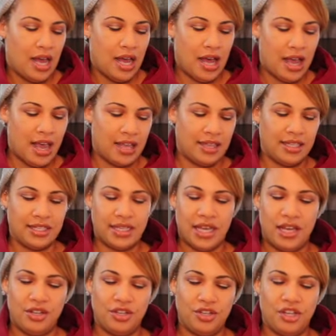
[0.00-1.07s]
I had this
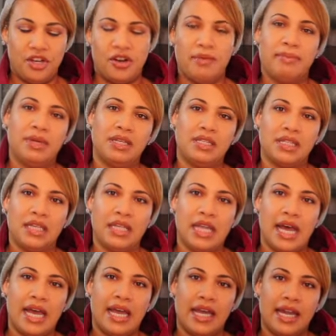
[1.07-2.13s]
candle here I meant to
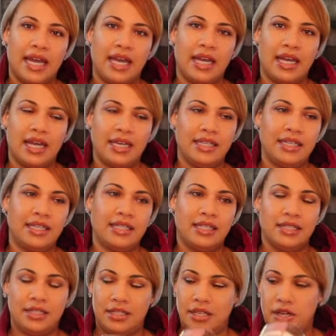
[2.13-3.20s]
light, and I
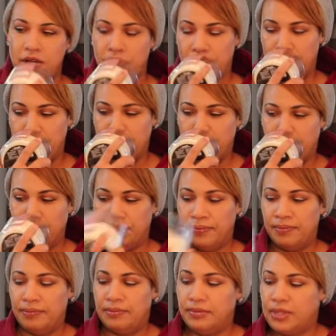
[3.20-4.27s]
didn't, so
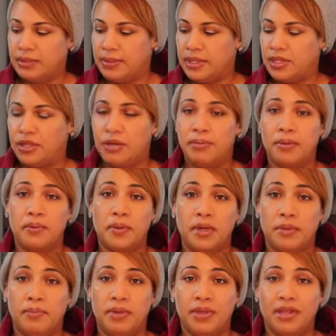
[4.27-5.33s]
it smells so good, but we're
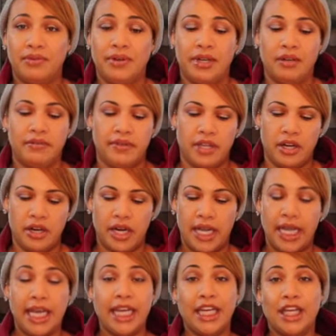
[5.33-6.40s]
gonna put it right over there.
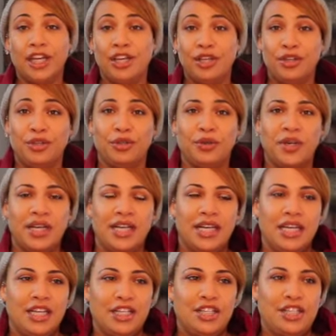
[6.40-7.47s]
Anywho,
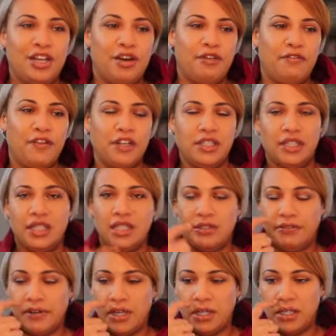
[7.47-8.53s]
so first things
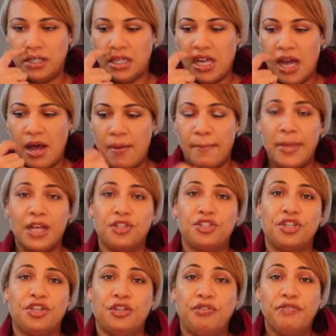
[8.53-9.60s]
first, make
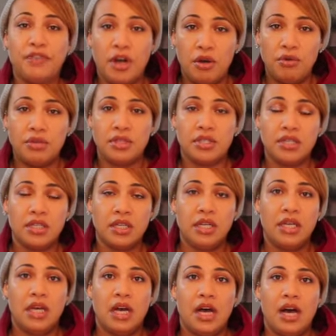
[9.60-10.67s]
sure you vote.
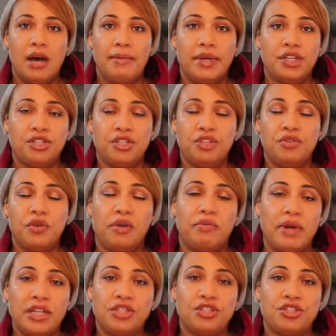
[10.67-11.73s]
Make sure you are
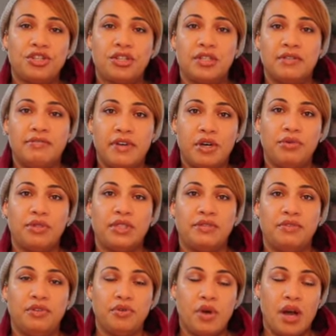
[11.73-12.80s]
registered to vote.
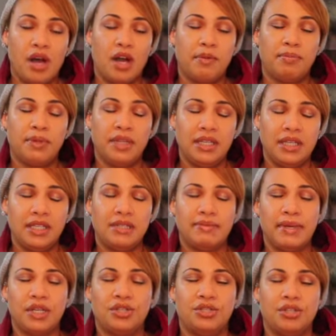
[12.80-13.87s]
If you are, please
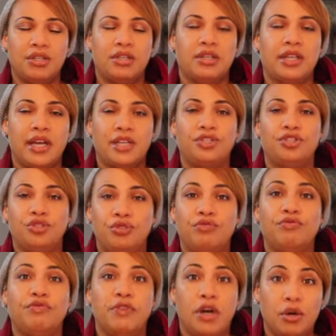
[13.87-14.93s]
make sure that you
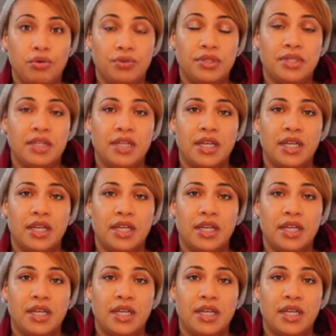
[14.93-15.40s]
vote.